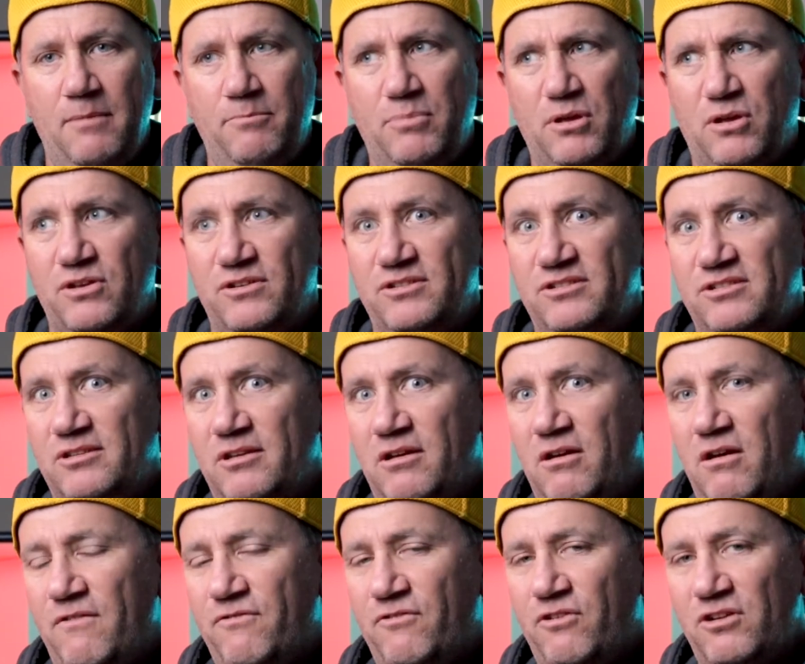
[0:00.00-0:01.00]
because
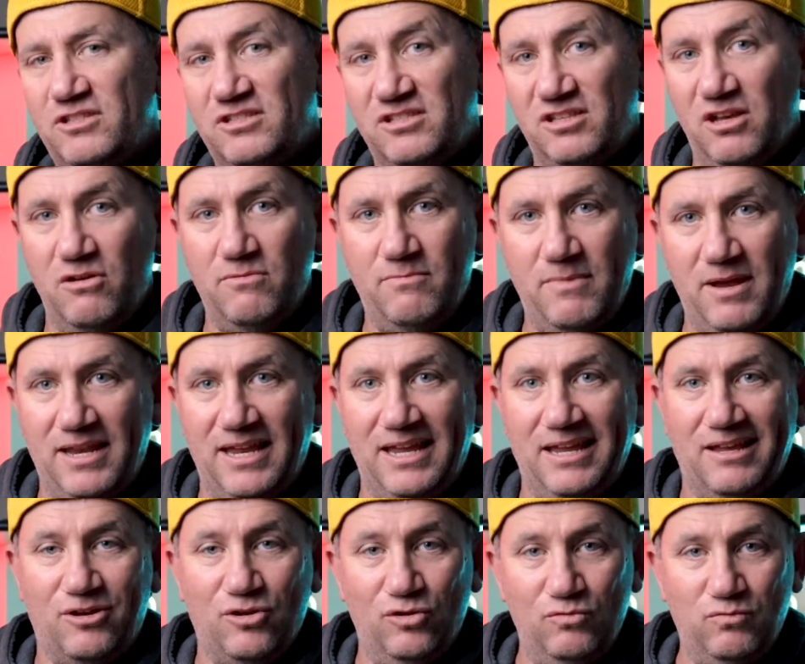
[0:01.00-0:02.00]
I've got so
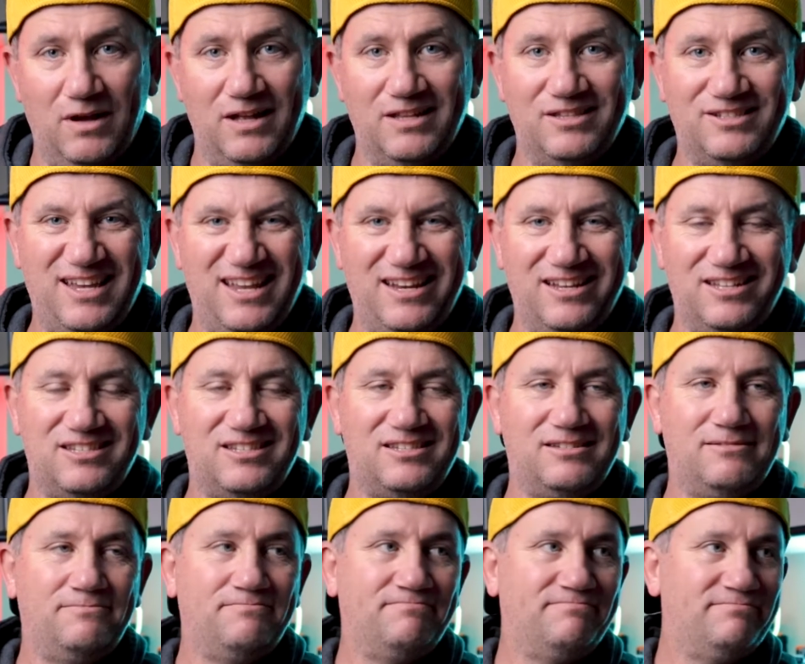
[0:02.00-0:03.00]
many good ones and
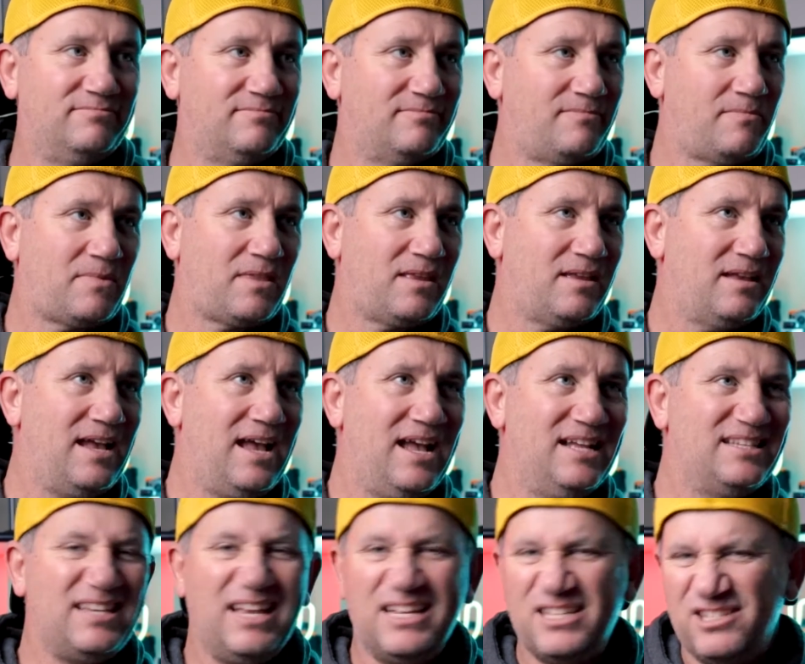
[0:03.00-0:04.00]
it's
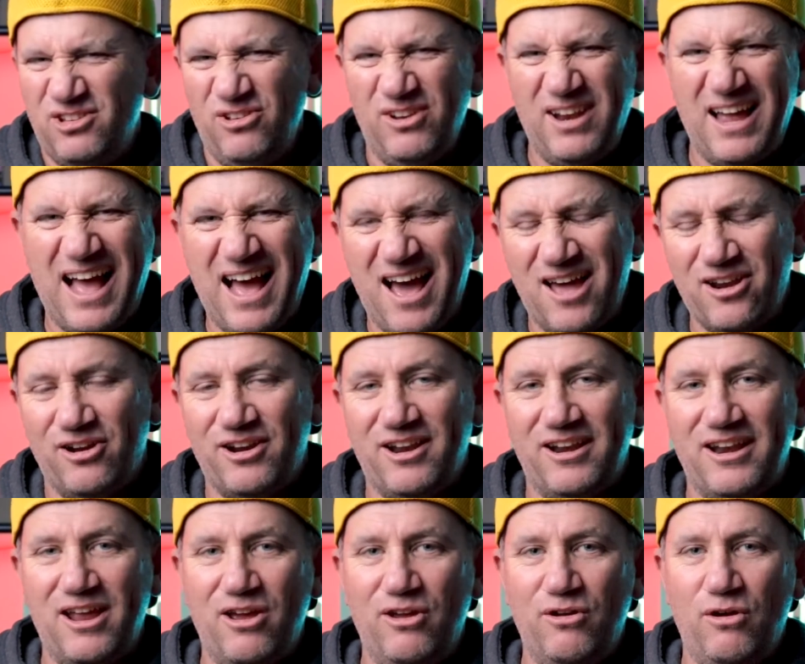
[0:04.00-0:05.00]
sort of hard. I
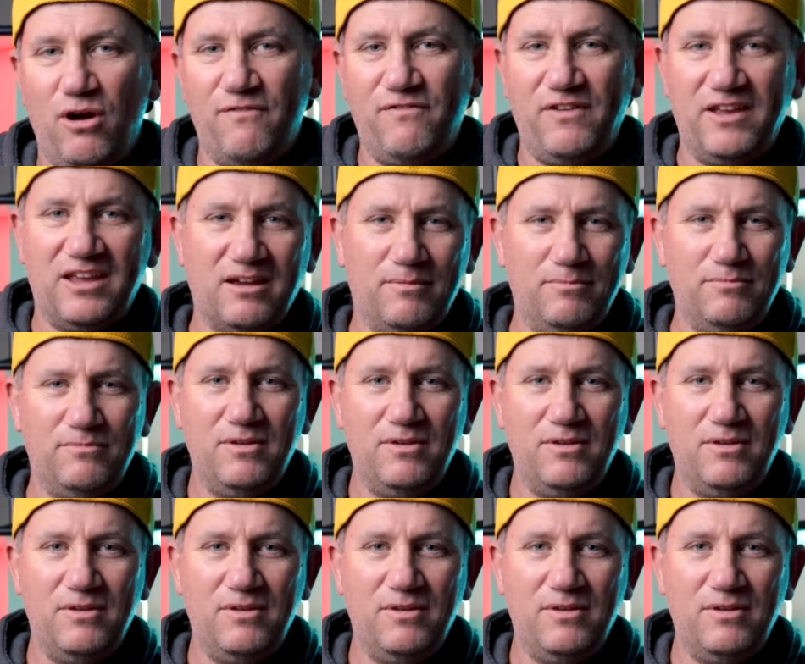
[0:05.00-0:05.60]
don't know. I think